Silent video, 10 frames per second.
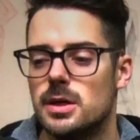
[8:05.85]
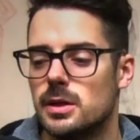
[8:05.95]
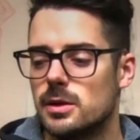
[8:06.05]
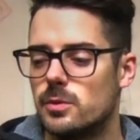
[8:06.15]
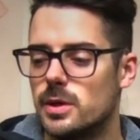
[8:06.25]

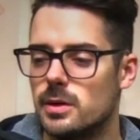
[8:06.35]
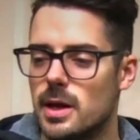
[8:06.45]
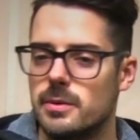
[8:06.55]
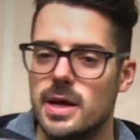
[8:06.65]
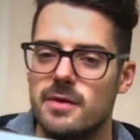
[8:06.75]
like what I
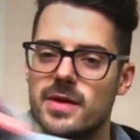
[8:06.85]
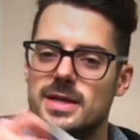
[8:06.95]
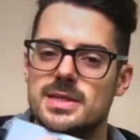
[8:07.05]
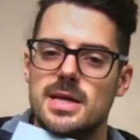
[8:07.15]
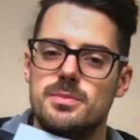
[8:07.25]
would have that
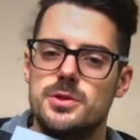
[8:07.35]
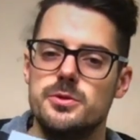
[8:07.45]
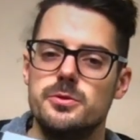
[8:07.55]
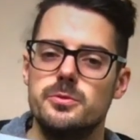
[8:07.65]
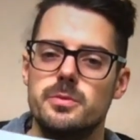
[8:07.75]
taped
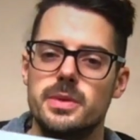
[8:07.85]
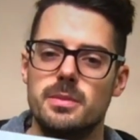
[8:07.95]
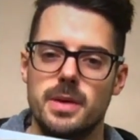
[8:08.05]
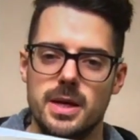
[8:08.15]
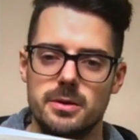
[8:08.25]
to, would be a
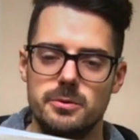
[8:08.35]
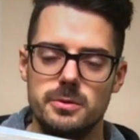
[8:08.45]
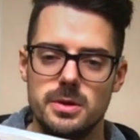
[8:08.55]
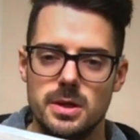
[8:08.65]
panel.